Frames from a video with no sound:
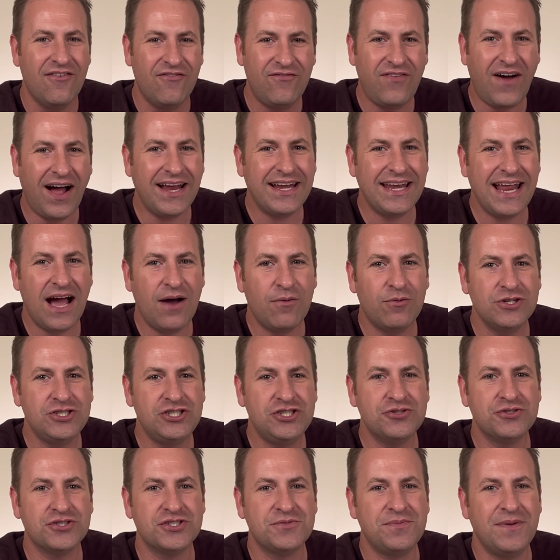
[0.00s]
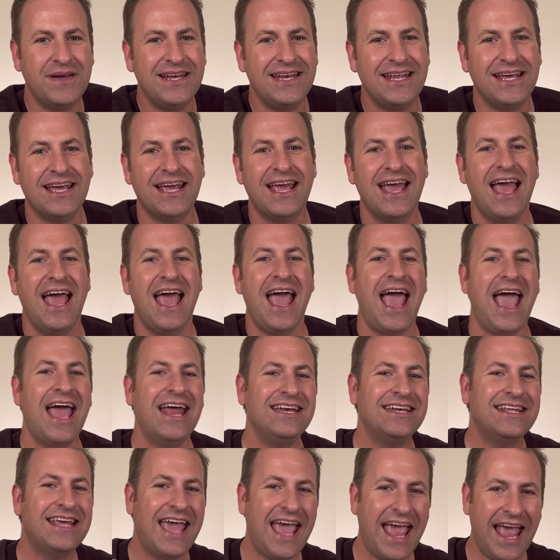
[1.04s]
Find out what you're spending
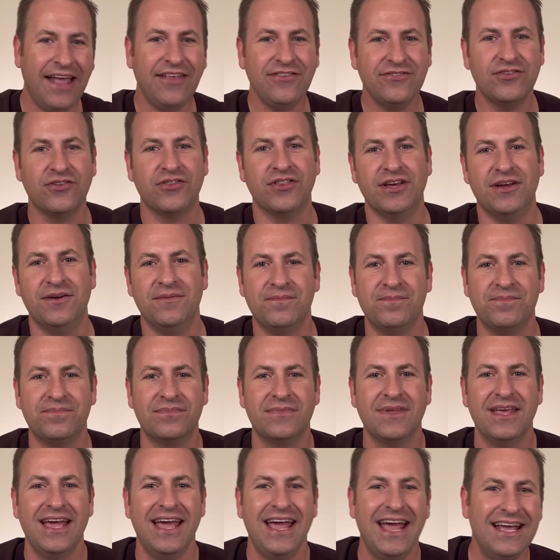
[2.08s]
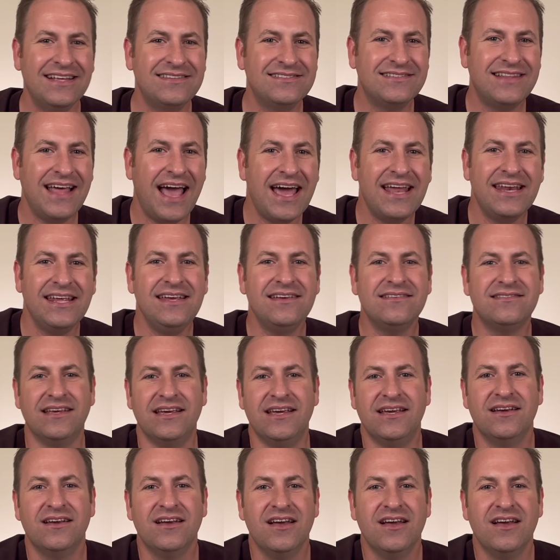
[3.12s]
and cancel them. It's that easy.